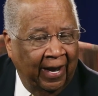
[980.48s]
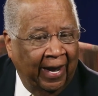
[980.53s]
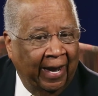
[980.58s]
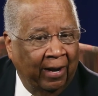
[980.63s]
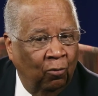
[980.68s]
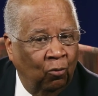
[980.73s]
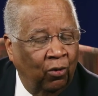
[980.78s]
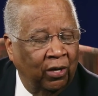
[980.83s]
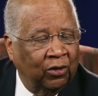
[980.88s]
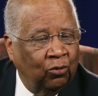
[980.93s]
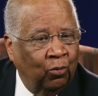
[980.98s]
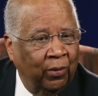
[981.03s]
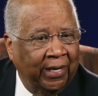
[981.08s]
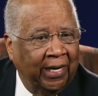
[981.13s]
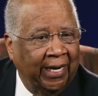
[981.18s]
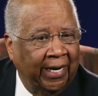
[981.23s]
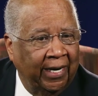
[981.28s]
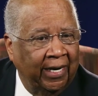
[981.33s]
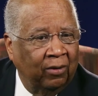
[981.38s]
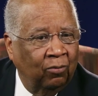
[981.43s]
And once we
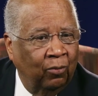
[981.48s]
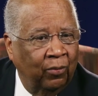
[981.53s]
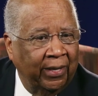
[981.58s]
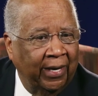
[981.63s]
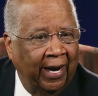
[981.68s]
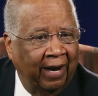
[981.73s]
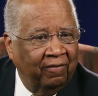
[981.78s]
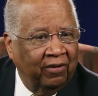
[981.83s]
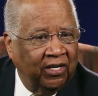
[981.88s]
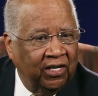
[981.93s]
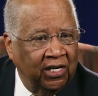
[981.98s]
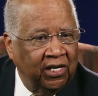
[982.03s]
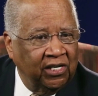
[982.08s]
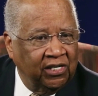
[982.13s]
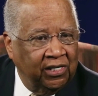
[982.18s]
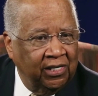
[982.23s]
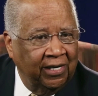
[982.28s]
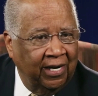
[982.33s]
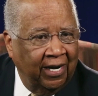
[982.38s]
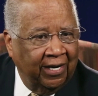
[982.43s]
get it, we have a
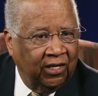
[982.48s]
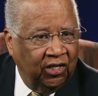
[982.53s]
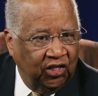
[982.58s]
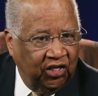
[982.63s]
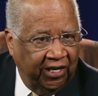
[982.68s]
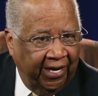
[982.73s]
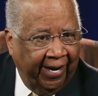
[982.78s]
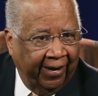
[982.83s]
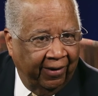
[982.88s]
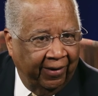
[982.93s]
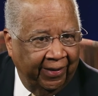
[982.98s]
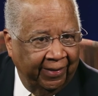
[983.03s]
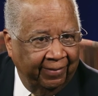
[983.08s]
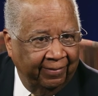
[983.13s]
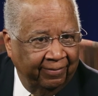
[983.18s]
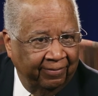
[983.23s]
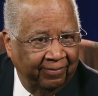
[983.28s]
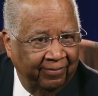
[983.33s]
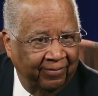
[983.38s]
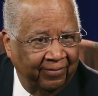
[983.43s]
tendency not to share it.
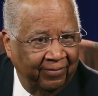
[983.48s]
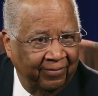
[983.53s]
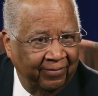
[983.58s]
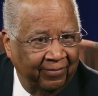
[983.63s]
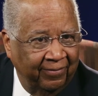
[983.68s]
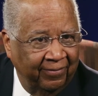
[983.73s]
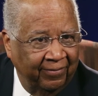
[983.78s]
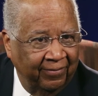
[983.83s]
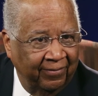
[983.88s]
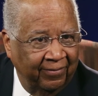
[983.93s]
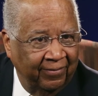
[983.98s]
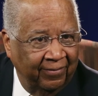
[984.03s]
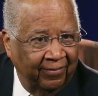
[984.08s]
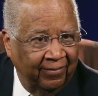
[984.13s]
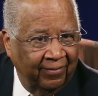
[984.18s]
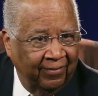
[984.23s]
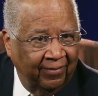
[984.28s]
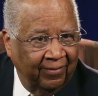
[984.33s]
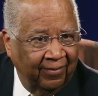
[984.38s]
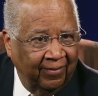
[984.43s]

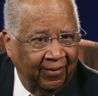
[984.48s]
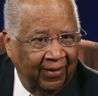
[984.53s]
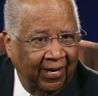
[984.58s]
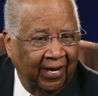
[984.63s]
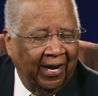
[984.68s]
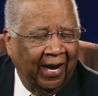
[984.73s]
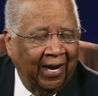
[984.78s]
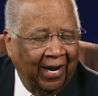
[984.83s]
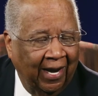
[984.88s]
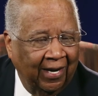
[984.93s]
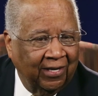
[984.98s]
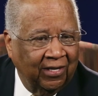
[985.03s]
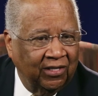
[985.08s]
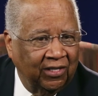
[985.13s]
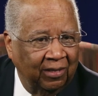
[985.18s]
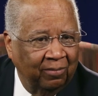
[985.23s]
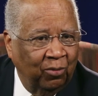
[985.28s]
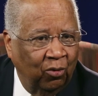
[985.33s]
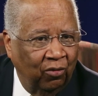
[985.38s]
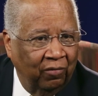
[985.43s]
And I'd like to
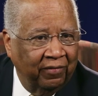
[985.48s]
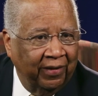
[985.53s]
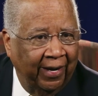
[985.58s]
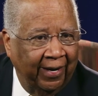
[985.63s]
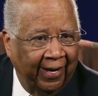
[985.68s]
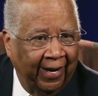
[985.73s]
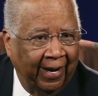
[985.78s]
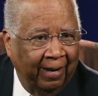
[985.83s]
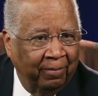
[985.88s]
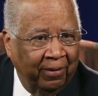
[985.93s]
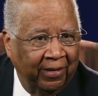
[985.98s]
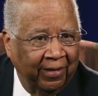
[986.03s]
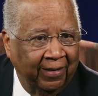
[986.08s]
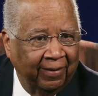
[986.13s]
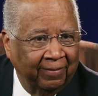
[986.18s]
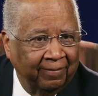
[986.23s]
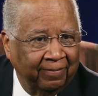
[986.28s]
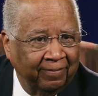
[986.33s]
see more of that happen.